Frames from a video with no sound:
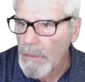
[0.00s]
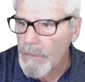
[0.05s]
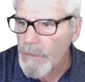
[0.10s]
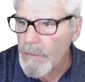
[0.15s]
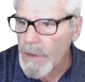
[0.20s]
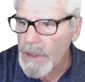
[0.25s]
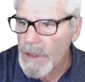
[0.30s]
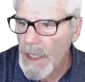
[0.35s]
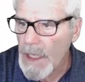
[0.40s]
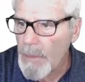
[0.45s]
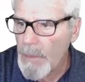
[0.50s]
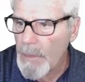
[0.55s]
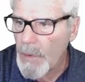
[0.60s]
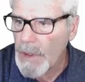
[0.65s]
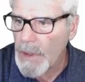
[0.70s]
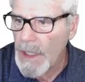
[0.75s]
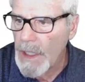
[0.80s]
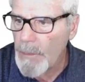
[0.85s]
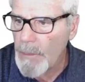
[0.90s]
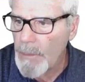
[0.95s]
For
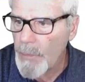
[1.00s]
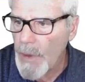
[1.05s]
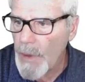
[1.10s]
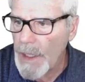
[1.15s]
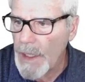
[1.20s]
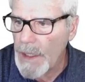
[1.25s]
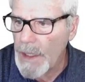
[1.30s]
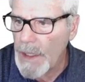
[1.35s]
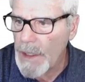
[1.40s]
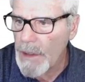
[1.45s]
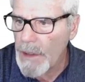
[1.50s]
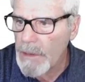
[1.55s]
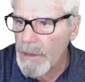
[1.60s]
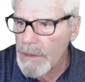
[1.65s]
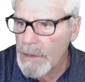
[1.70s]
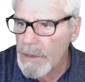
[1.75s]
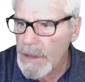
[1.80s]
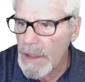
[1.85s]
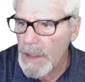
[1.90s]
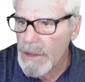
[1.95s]
example, GIMP right
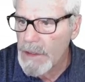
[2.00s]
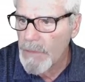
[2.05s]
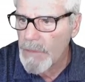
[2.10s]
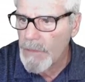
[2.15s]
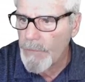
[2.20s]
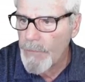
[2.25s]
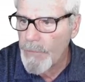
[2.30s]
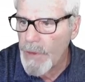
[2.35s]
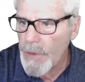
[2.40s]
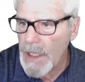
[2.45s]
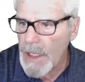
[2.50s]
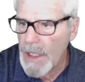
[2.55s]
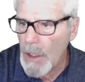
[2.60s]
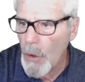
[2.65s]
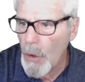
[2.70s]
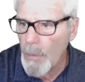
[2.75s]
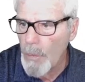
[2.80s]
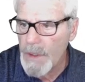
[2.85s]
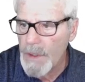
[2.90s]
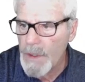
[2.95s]
here tells you free
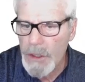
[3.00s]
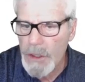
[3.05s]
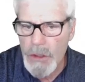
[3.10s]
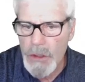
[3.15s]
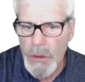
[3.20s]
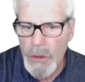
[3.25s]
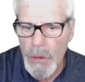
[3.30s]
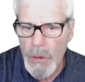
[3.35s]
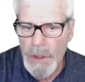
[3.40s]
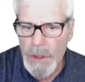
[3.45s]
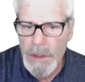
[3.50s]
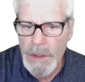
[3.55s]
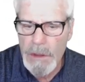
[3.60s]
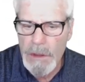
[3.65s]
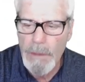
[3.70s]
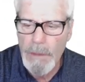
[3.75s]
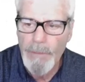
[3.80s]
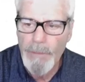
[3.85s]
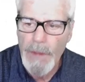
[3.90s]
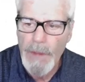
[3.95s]
open
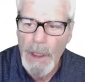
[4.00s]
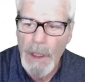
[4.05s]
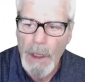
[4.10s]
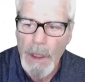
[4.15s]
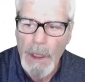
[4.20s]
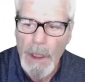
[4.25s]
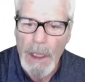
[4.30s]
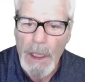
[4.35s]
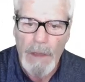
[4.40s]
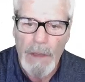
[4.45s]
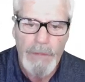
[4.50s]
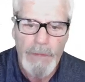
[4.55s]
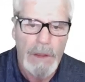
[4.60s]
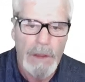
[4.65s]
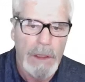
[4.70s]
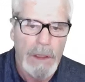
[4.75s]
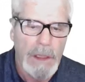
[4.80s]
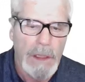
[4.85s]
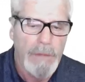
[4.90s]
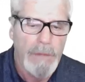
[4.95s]
source. If you're
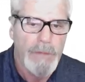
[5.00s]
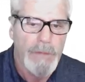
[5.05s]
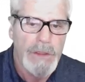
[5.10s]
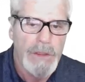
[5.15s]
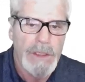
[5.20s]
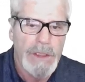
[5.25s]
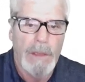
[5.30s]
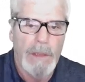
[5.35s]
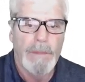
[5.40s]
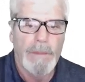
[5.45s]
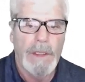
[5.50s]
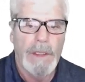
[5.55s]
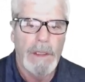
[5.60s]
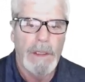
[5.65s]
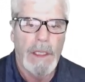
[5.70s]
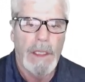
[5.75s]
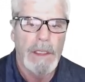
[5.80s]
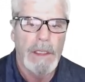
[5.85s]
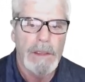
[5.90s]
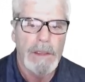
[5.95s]
looking for something
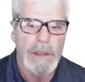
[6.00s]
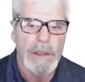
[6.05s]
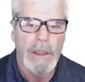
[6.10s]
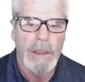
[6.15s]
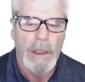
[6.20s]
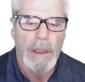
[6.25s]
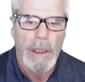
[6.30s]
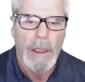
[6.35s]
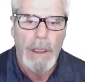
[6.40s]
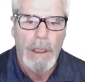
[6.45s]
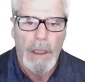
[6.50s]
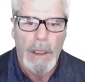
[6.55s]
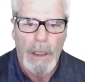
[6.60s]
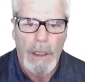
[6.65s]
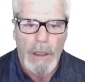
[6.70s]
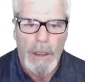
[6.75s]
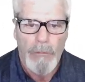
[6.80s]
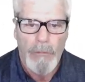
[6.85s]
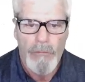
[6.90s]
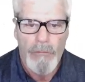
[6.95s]
that is
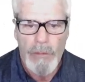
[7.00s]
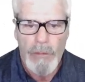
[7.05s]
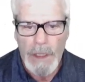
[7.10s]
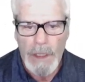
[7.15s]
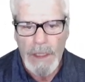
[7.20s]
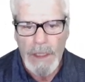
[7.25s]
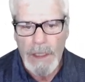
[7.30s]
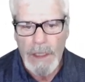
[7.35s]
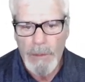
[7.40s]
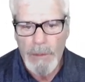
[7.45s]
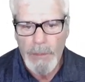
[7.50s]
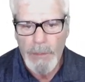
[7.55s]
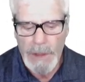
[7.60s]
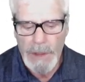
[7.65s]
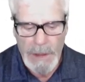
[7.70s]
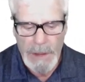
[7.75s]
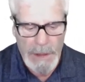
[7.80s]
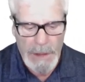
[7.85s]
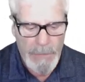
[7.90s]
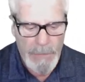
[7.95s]
really
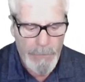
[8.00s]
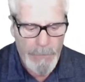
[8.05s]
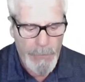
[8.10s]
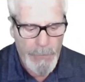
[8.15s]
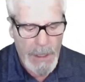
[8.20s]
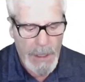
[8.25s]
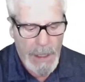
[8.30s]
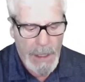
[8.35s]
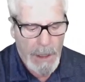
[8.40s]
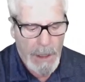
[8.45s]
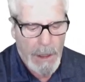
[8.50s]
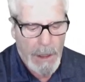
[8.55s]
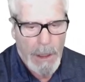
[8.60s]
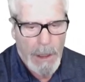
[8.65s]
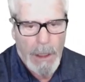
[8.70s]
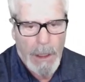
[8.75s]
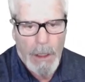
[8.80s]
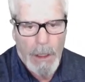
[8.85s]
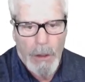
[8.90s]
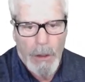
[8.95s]
completely free,
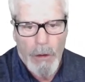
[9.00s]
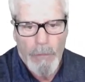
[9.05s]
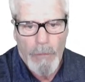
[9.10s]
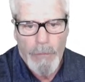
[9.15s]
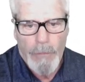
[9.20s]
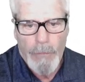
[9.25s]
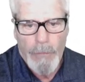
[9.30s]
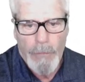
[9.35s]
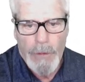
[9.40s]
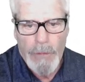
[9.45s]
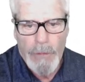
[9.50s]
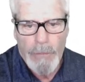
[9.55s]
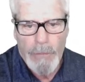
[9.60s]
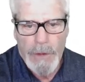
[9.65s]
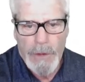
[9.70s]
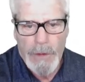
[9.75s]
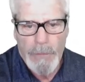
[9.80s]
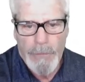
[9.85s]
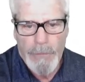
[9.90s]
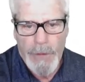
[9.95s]
go for
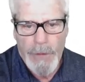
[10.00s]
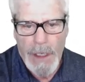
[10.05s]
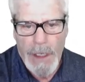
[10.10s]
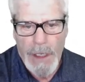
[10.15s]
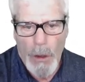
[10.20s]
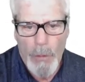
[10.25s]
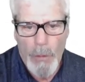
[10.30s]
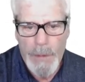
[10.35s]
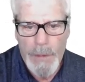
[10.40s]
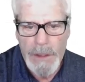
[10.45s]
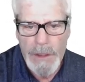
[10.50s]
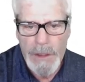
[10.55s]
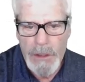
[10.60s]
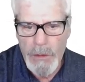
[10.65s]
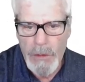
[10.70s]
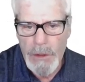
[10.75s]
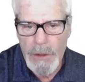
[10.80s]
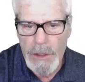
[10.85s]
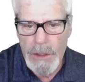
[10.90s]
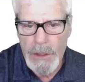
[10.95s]
the free open
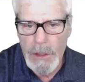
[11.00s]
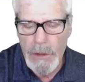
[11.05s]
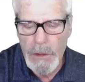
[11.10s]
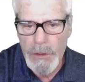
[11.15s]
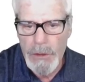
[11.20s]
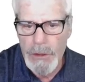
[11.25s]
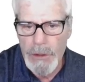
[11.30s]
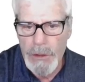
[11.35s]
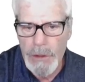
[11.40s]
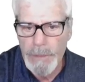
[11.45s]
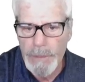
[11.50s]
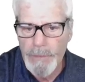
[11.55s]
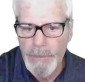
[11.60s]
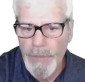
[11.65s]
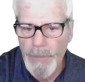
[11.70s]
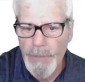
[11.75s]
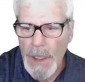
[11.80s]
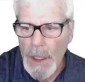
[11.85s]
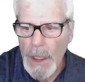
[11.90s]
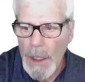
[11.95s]
source solution,
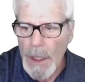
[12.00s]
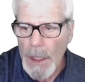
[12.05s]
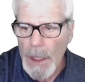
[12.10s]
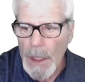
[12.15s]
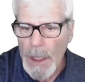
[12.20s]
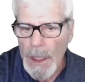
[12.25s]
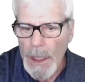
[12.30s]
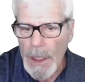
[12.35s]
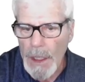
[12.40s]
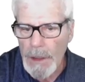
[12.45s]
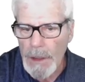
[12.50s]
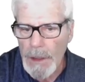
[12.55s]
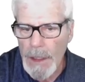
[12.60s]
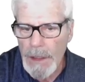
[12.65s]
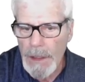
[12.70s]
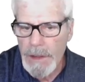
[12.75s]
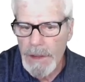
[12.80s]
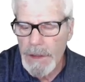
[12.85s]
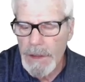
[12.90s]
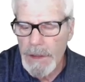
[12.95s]
and
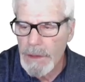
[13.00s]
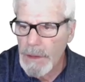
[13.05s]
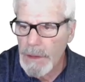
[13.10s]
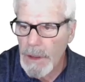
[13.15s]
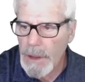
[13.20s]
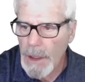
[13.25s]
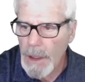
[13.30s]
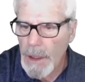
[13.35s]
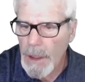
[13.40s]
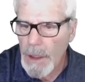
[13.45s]
that's